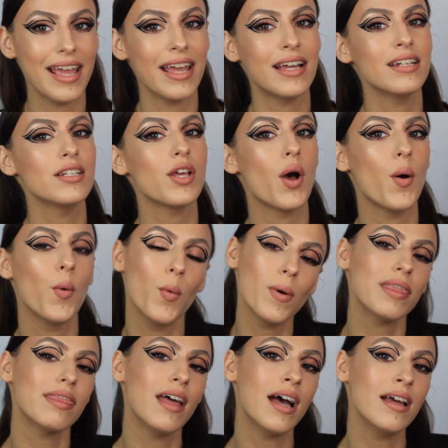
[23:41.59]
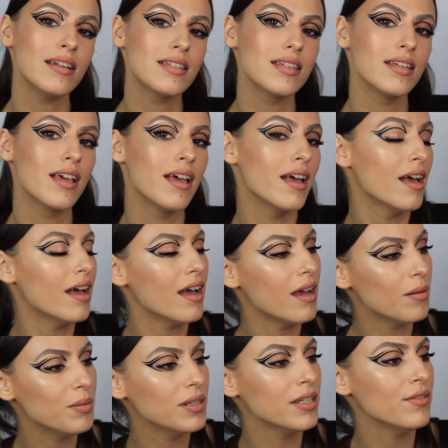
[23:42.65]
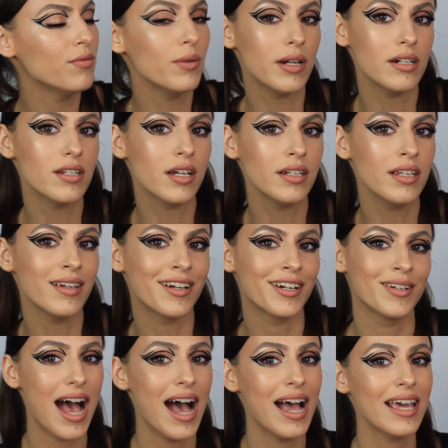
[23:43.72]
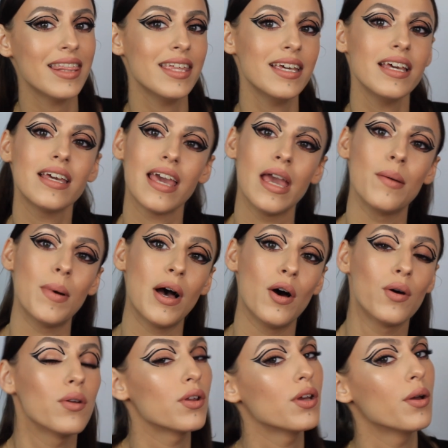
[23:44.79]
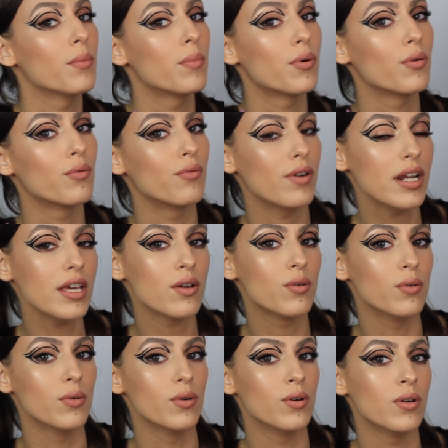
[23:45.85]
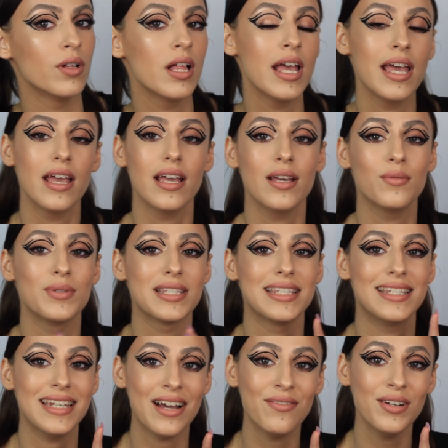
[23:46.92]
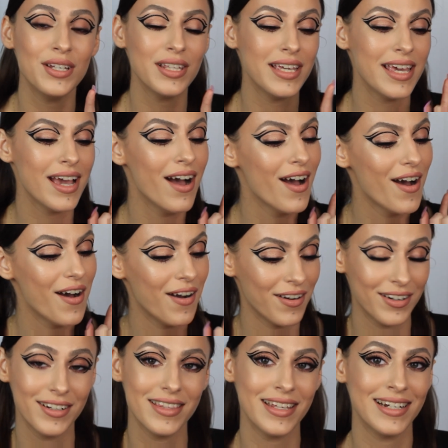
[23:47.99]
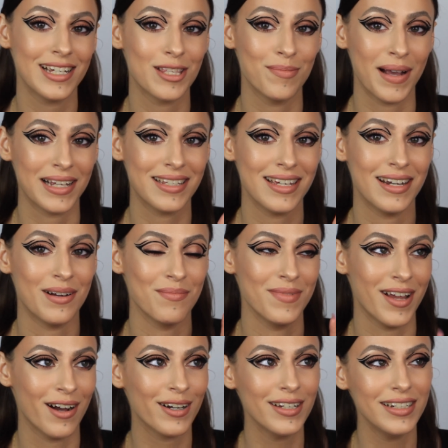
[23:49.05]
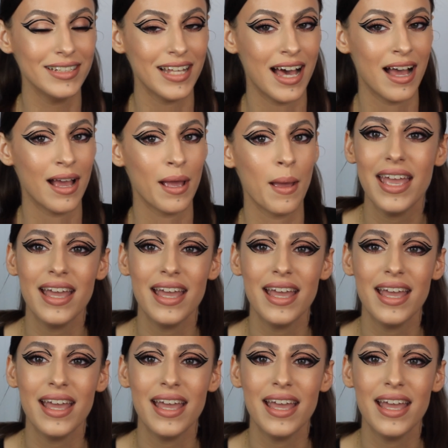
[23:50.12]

And with that, I believe we are done here. I think it came out pretty cool. It was definitely harder than expected, I'm not gonna lie.